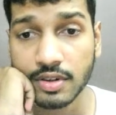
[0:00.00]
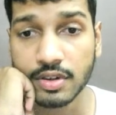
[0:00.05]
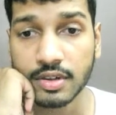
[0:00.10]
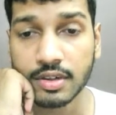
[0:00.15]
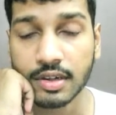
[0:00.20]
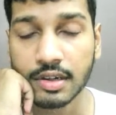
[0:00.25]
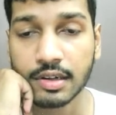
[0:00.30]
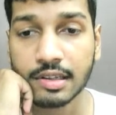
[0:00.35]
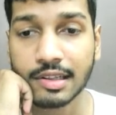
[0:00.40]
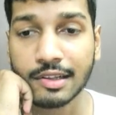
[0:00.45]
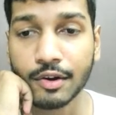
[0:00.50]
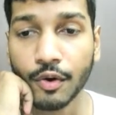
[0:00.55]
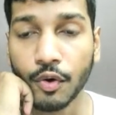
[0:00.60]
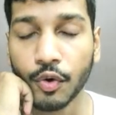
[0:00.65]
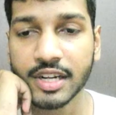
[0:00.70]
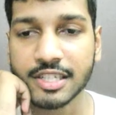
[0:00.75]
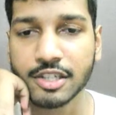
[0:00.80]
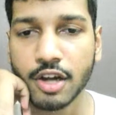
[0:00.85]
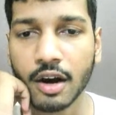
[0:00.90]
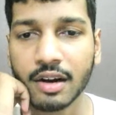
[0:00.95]
so
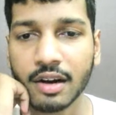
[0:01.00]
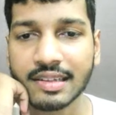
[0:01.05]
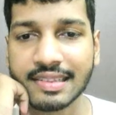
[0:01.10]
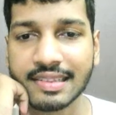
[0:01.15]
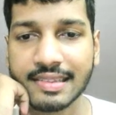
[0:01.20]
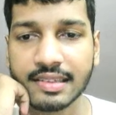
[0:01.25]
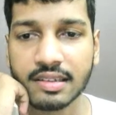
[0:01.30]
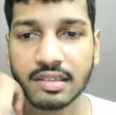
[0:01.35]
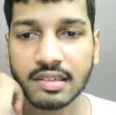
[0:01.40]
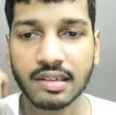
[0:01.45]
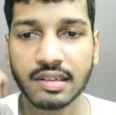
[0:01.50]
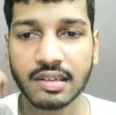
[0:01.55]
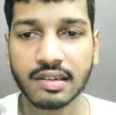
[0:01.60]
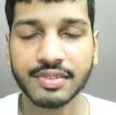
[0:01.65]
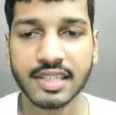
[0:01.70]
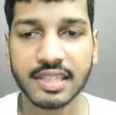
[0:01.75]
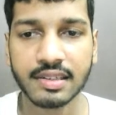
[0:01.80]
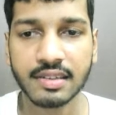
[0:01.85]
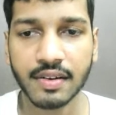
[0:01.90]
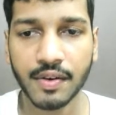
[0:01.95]
owner talks
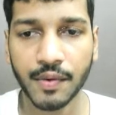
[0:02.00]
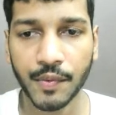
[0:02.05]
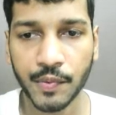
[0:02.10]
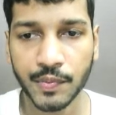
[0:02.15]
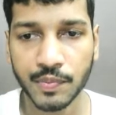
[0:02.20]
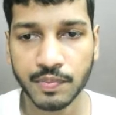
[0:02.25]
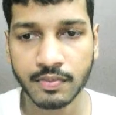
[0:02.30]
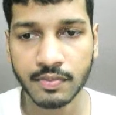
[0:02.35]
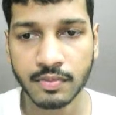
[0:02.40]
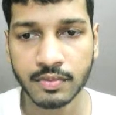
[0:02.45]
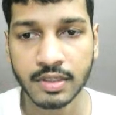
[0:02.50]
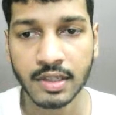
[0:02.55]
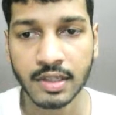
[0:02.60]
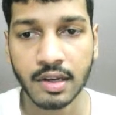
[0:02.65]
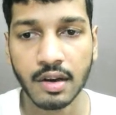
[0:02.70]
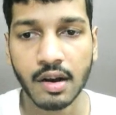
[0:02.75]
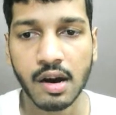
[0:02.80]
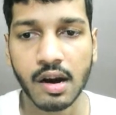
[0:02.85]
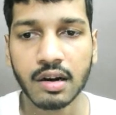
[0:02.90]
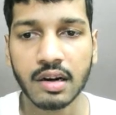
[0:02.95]
with
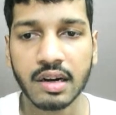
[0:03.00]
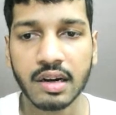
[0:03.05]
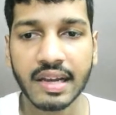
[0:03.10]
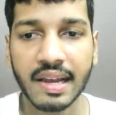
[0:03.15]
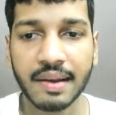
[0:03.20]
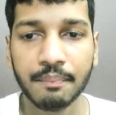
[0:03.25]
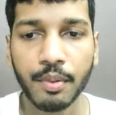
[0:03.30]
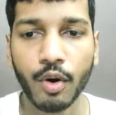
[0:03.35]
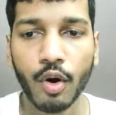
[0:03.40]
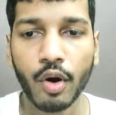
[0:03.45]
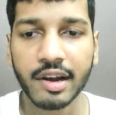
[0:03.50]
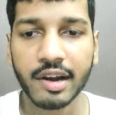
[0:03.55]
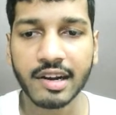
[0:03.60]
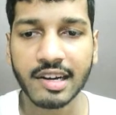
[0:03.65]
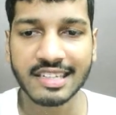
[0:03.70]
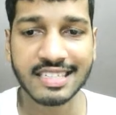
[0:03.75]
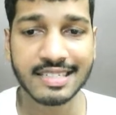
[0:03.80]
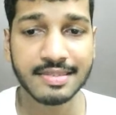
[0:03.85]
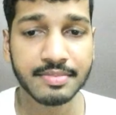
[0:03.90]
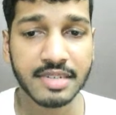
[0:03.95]
employer,
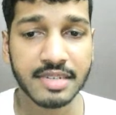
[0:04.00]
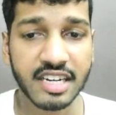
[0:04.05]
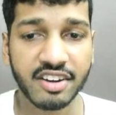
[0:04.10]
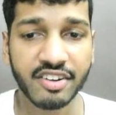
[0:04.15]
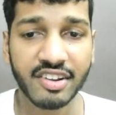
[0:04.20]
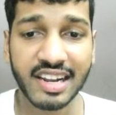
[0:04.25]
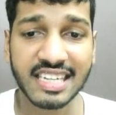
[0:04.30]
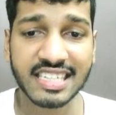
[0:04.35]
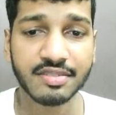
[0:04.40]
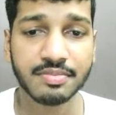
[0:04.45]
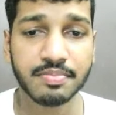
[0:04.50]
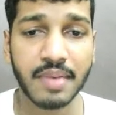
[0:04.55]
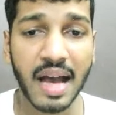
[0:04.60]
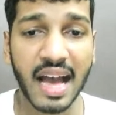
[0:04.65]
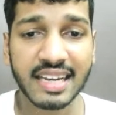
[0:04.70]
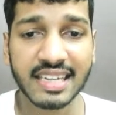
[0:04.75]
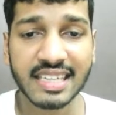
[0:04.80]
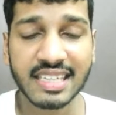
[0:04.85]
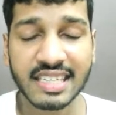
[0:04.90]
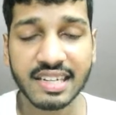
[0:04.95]
customer, relative,
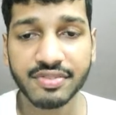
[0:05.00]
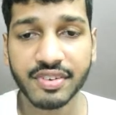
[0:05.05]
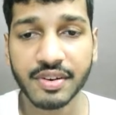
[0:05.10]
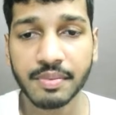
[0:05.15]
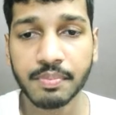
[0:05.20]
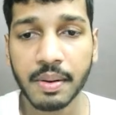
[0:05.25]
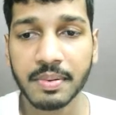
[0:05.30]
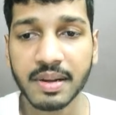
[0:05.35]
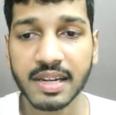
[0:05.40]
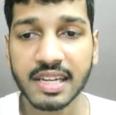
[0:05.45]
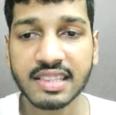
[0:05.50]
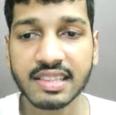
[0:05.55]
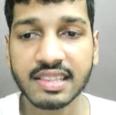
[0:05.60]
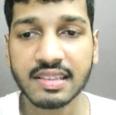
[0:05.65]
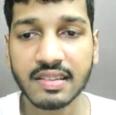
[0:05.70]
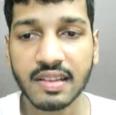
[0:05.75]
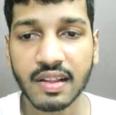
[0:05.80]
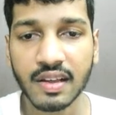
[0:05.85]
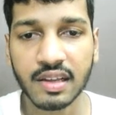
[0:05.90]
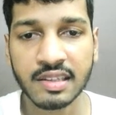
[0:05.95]
bank, and different people
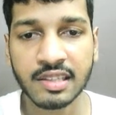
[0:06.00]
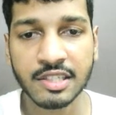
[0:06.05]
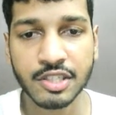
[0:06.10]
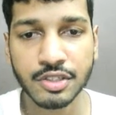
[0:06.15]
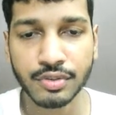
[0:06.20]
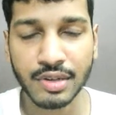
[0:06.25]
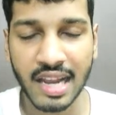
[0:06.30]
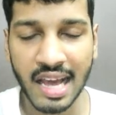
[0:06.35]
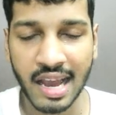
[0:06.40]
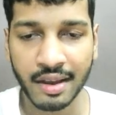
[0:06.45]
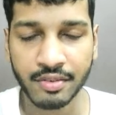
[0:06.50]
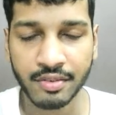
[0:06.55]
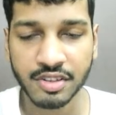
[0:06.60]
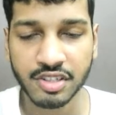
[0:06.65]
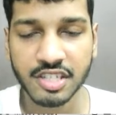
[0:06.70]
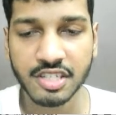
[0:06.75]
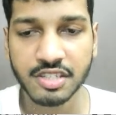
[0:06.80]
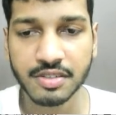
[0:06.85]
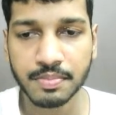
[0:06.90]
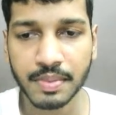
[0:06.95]
in two
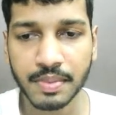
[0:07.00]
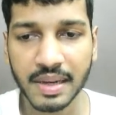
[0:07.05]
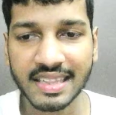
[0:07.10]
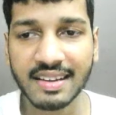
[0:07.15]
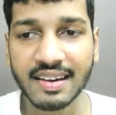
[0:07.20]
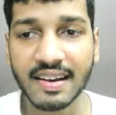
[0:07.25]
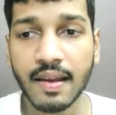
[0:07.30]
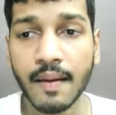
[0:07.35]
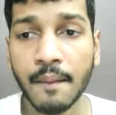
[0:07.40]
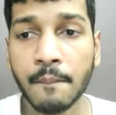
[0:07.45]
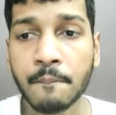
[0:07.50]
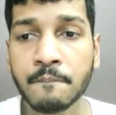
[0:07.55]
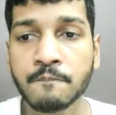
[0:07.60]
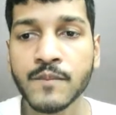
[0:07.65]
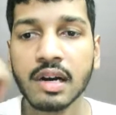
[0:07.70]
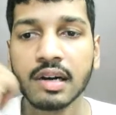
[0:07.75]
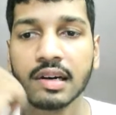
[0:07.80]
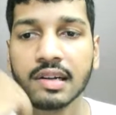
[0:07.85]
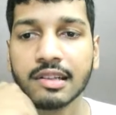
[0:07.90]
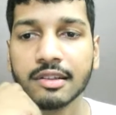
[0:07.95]
languages basically.
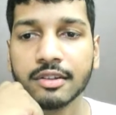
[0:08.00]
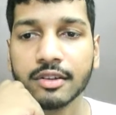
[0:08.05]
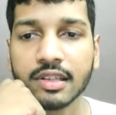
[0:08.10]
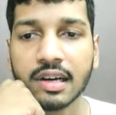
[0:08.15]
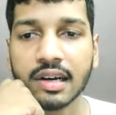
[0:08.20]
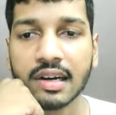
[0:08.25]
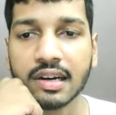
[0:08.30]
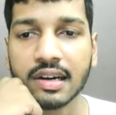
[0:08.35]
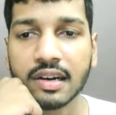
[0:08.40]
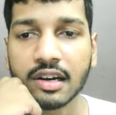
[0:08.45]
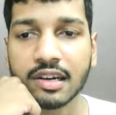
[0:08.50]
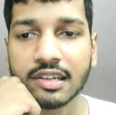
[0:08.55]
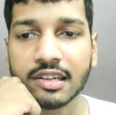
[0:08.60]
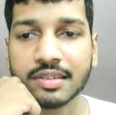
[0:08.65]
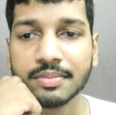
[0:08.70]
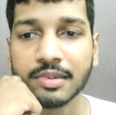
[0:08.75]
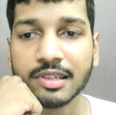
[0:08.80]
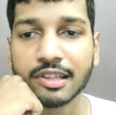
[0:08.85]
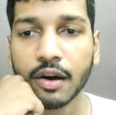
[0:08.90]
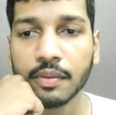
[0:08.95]
So the
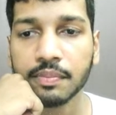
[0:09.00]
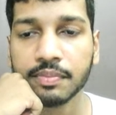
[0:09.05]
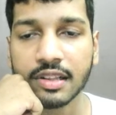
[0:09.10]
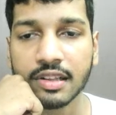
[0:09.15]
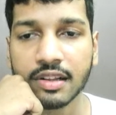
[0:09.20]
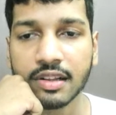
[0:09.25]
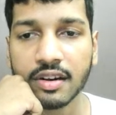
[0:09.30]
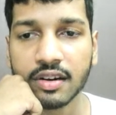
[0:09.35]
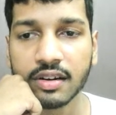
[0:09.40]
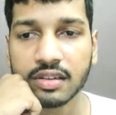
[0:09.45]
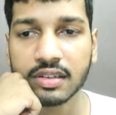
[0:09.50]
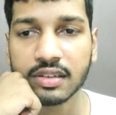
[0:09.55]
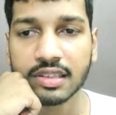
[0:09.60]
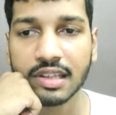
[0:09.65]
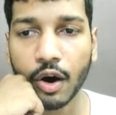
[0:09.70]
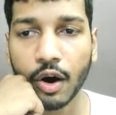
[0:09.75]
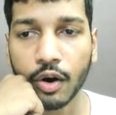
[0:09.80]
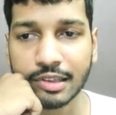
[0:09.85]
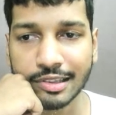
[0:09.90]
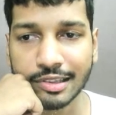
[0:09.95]
customer shop with
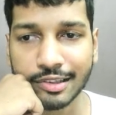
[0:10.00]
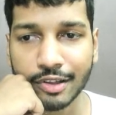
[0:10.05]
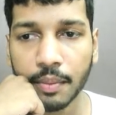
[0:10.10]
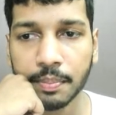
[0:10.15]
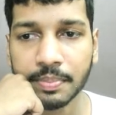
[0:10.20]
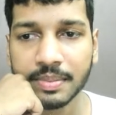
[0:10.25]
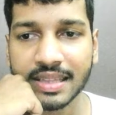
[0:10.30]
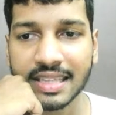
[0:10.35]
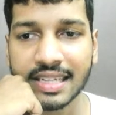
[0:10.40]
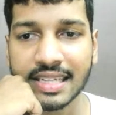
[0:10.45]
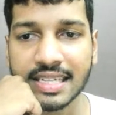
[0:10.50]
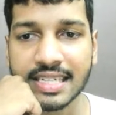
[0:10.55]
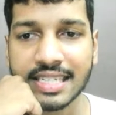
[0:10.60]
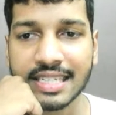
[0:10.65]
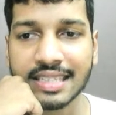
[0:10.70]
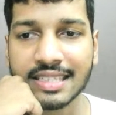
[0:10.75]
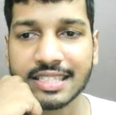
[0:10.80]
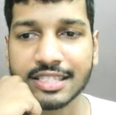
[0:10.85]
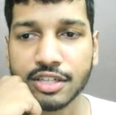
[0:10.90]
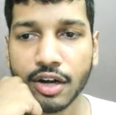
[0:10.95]
on shop she
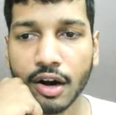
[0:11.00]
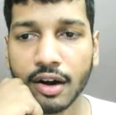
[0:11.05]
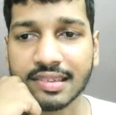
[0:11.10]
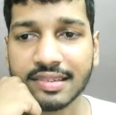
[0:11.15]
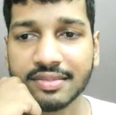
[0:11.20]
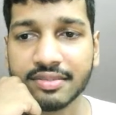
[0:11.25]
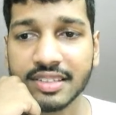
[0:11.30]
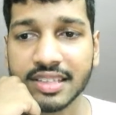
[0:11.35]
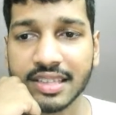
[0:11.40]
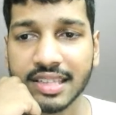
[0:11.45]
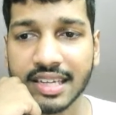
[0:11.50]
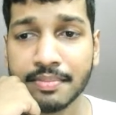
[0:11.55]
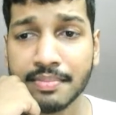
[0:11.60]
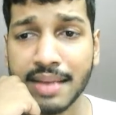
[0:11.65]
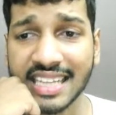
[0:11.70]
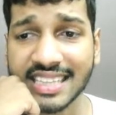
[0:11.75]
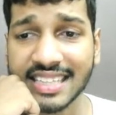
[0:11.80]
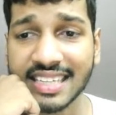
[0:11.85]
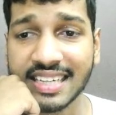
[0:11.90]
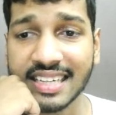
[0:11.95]
talks with in
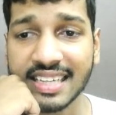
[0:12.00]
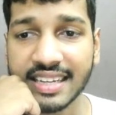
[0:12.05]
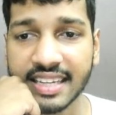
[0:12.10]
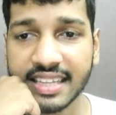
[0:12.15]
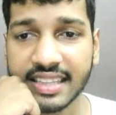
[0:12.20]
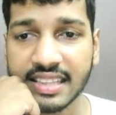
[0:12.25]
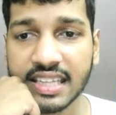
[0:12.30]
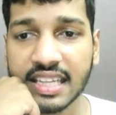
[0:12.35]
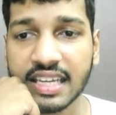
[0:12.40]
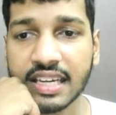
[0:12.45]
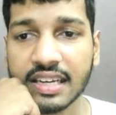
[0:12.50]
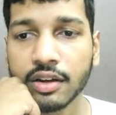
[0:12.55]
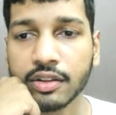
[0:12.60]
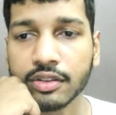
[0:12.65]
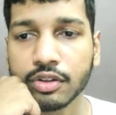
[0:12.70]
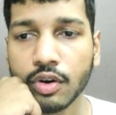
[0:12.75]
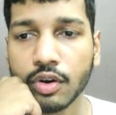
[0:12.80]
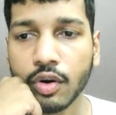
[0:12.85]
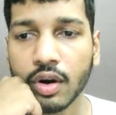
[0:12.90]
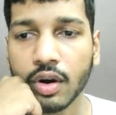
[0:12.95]
Mathili and Hindi. On
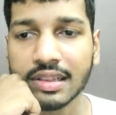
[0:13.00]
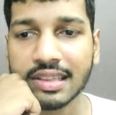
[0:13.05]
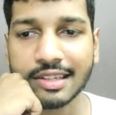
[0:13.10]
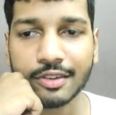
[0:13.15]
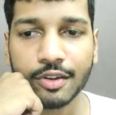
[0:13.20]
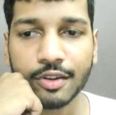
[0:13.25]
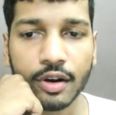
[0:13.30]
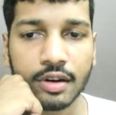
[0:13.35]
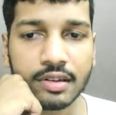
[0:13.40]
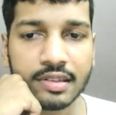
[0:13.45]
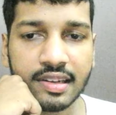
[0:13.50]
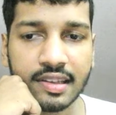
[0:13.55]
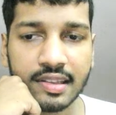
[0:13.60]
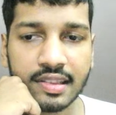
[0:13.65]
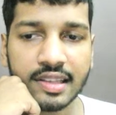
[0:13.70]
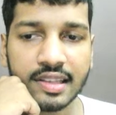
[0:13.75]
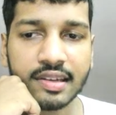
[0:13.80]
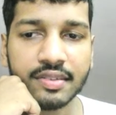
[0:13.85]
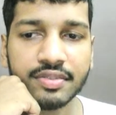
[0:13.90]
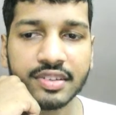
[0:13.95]
call she talks in
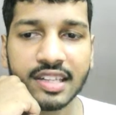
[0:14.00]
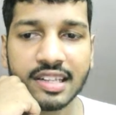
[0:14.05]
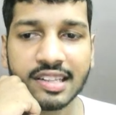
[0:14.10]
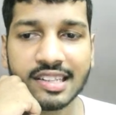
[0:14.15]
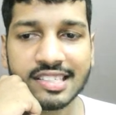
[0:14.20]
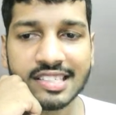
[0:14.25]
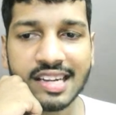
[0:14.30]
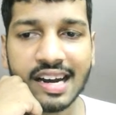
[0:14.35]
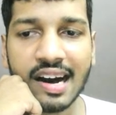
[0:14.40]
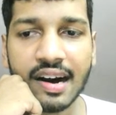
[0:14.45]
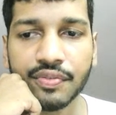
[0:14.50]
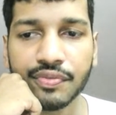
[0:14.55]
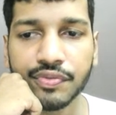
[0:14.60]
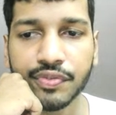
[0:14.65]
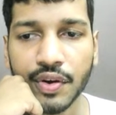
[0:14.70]
Hindi with the staff.